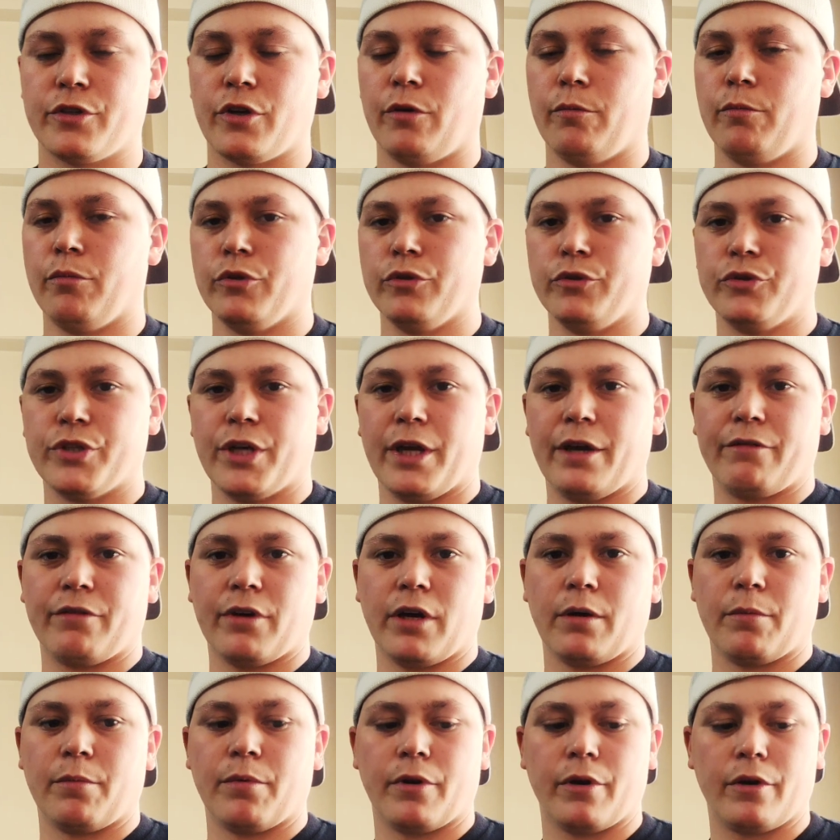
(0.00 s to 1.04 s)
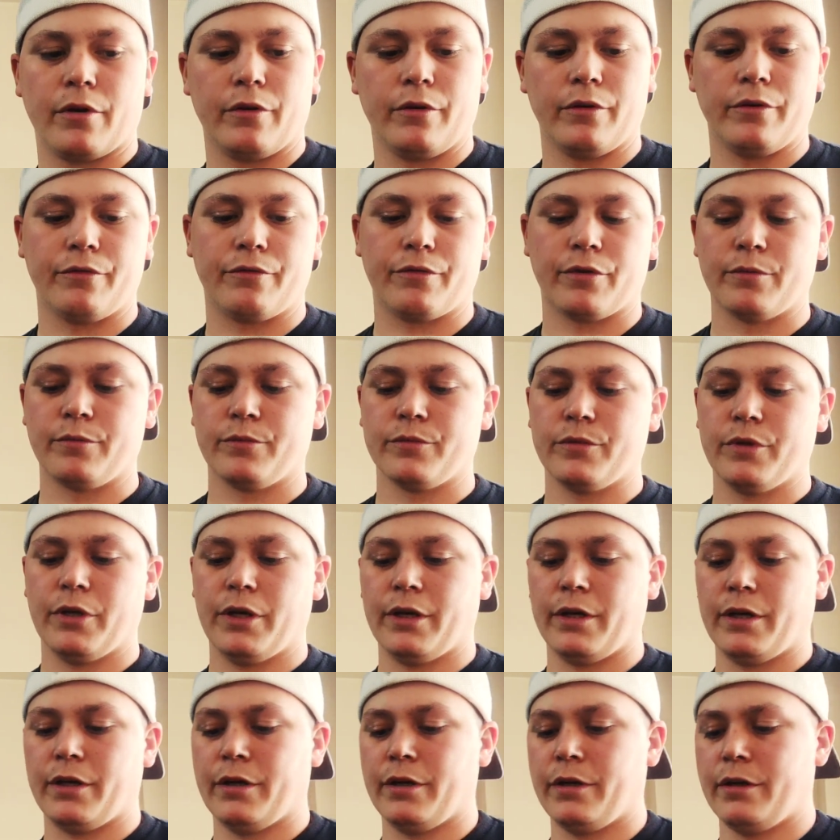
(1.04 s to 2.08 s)
called Blue Sapphire Pearl from
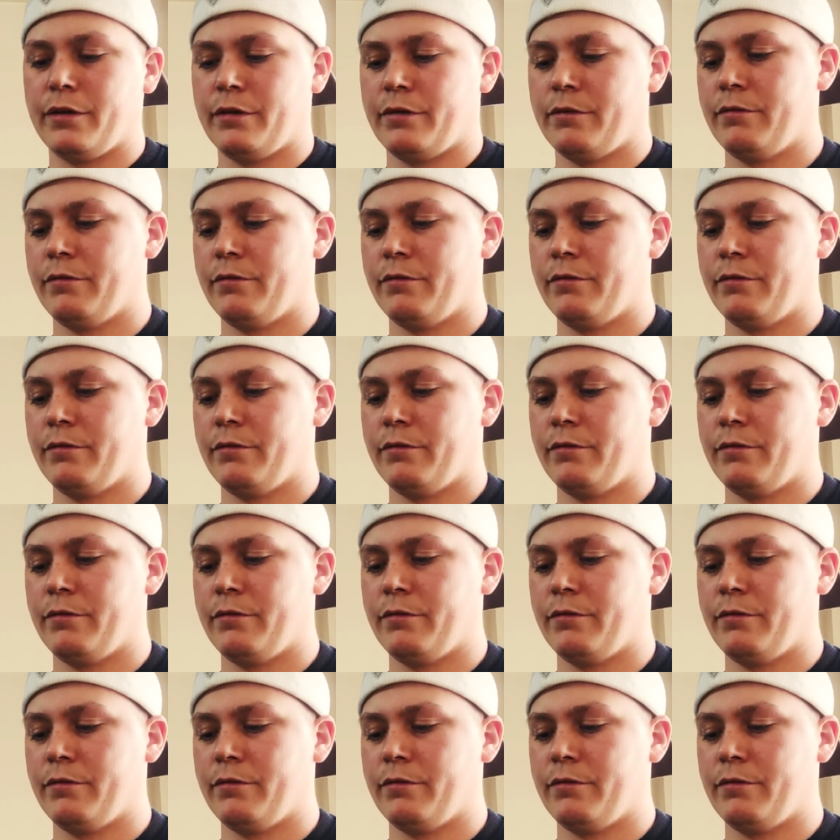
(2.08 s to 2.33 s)
I